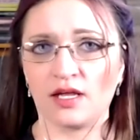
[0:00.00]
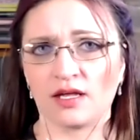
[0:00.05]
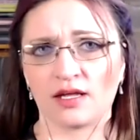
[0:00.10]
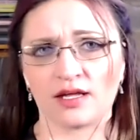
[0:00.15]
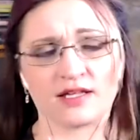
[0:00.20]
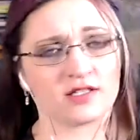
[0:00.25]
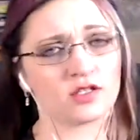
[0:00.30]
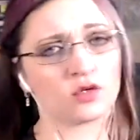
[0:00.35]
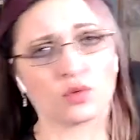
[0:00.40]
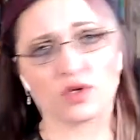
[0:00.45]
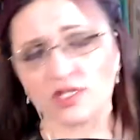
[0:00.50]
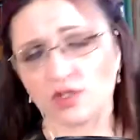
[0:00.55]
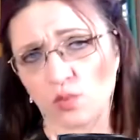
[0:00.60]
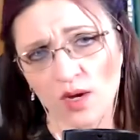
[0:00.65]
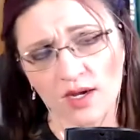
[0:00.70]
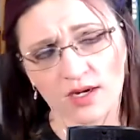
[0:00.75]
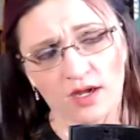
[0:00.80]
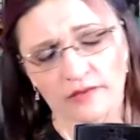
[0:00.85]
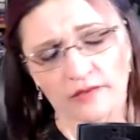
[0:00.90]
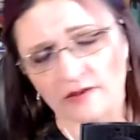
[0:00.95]
He's the reason
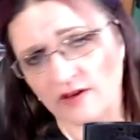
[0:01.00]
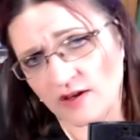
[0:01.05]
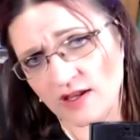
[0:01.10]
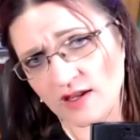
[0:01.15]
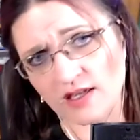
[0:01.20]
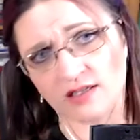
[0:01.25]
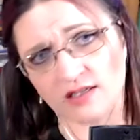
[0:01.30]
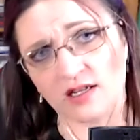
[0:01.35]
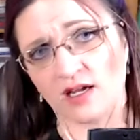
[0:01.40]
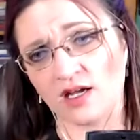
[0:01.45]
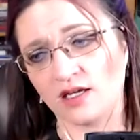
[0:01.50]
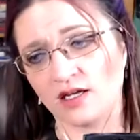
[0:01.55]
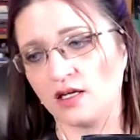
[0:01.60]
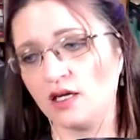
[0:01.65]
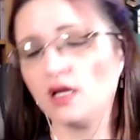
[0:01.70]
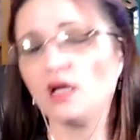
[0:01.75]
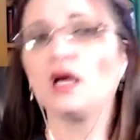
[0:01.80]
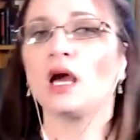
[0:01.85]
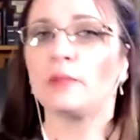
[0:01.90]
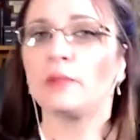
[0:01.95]
why nothing can get done.
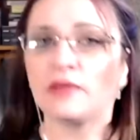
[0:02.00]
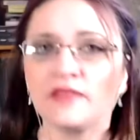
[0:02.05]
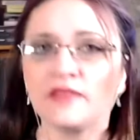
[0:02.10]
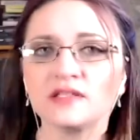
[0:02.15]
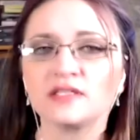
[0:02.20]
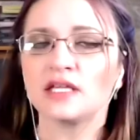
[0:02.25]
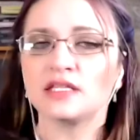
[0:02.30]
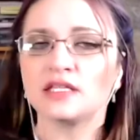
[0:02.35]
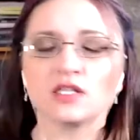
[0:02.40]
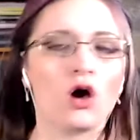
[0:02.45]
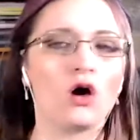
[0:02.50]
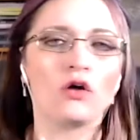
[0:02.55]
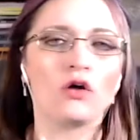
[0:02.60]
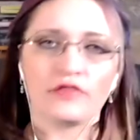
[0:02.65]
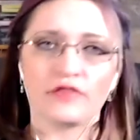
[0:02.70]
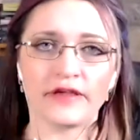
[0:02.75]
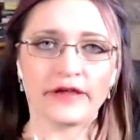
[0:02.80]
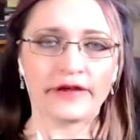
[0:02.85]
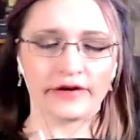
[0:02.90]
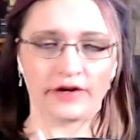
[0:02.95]
I mean, it's all
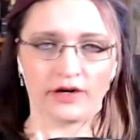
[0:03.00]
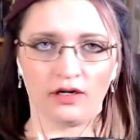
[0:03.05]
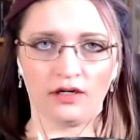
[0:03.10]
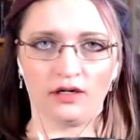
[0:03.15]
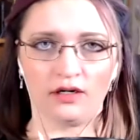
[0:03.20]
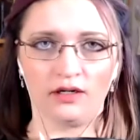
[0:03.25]
theater.